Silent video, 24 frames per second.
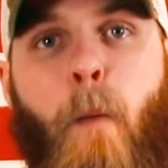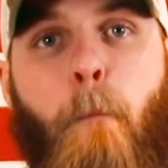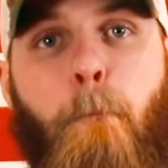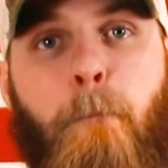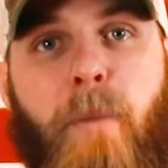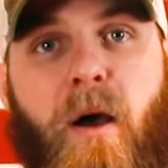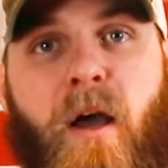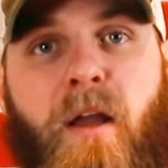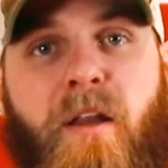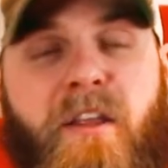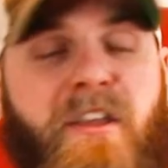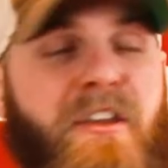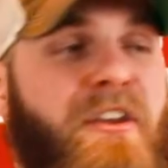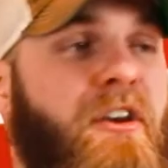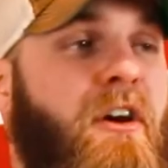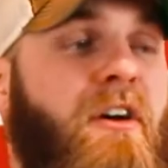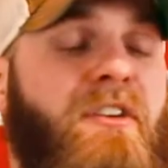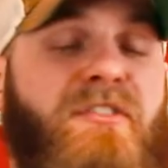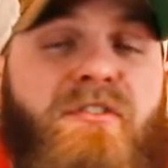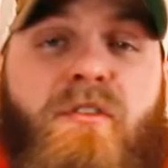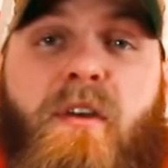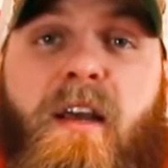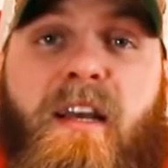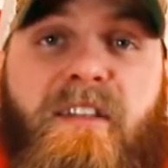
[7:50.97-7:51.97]
But he
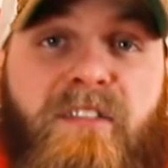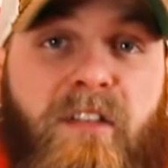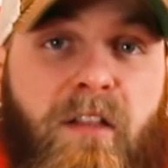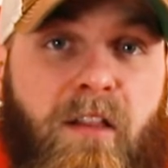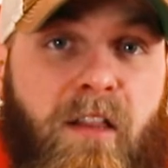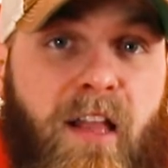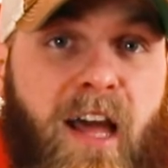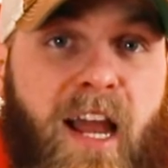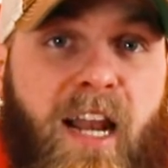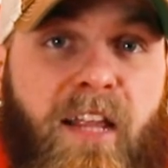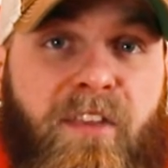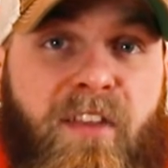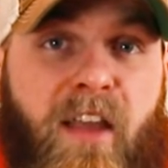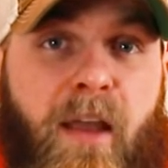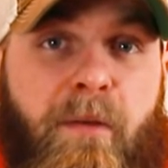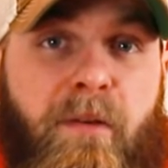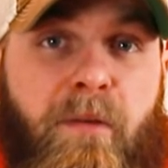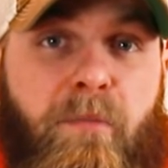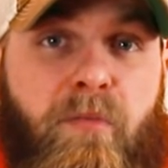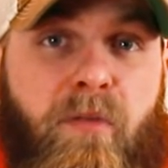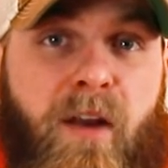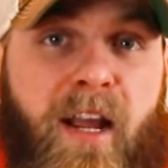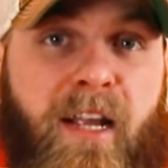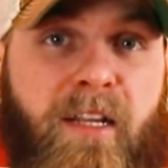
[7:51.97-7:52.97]
also has a lot of time to
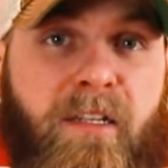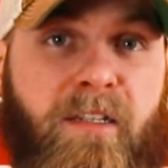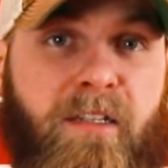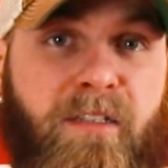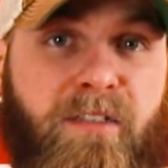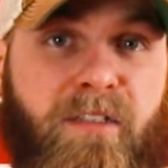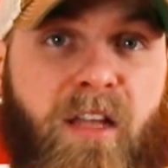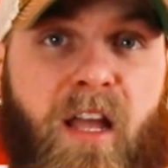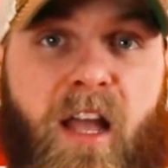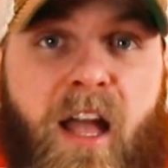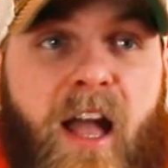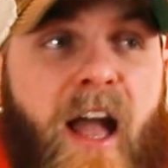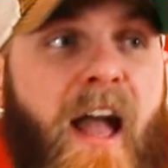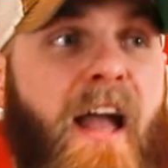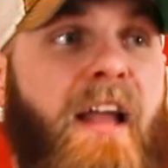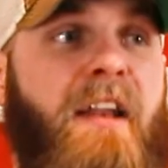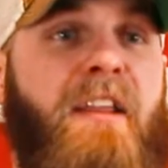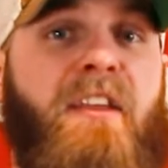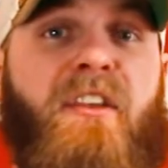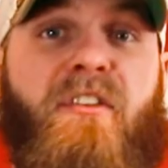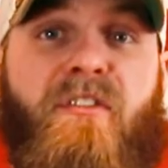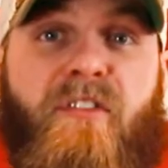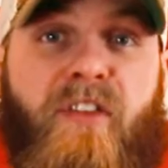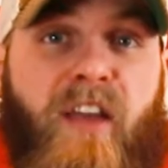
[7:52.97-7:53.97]
practice, and
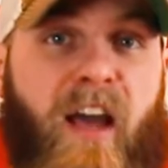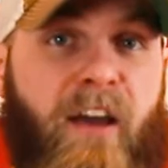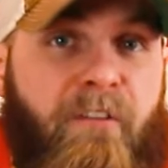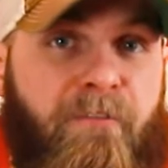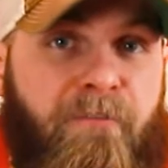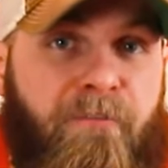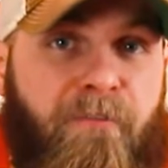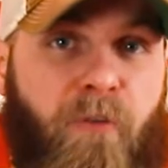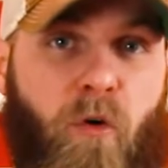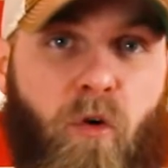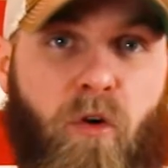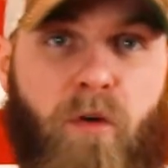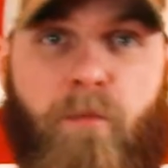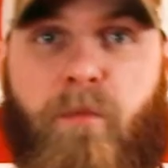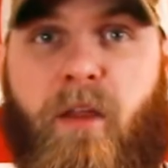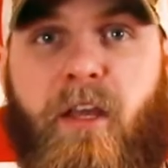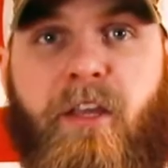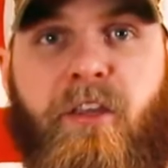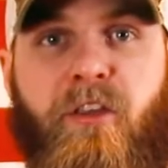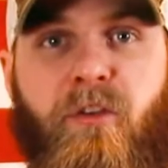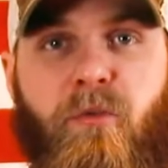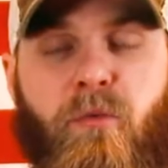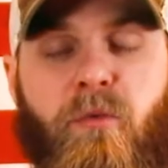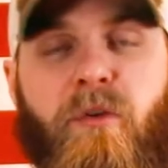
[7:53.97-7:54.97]
he's got form
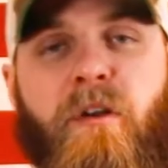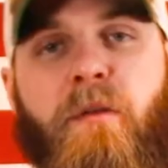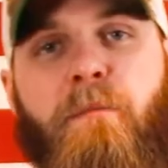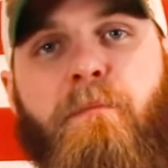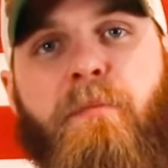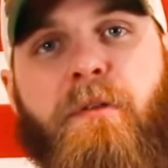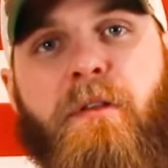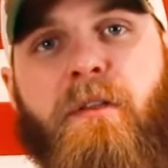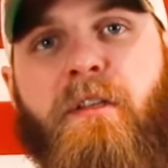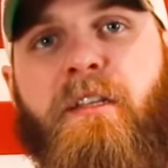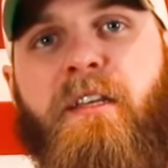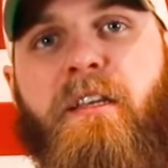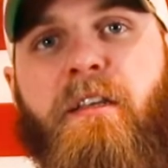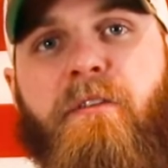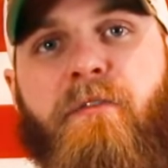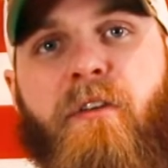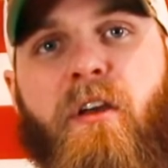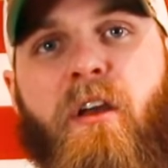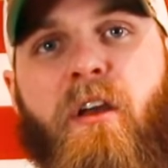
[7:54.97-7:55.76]
like you wouldn't believe.